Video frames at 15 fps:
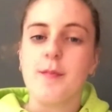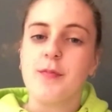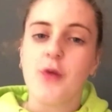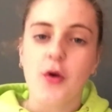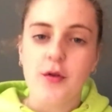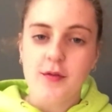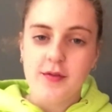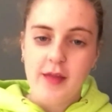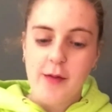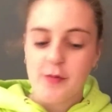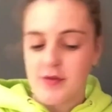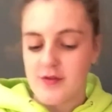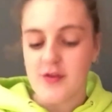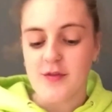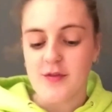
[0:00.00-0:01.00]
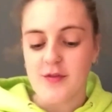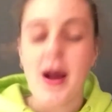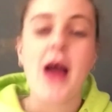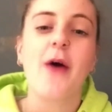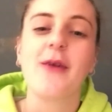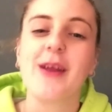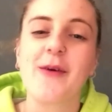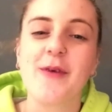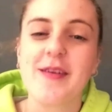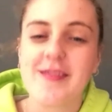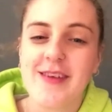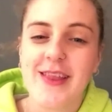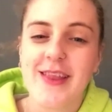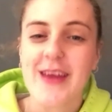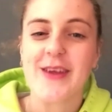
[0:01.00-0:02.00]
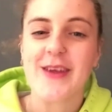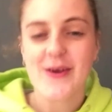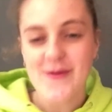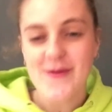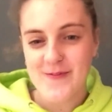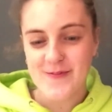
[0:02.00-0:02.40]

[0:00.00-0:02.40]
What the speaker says: That was just my only question. Thank you.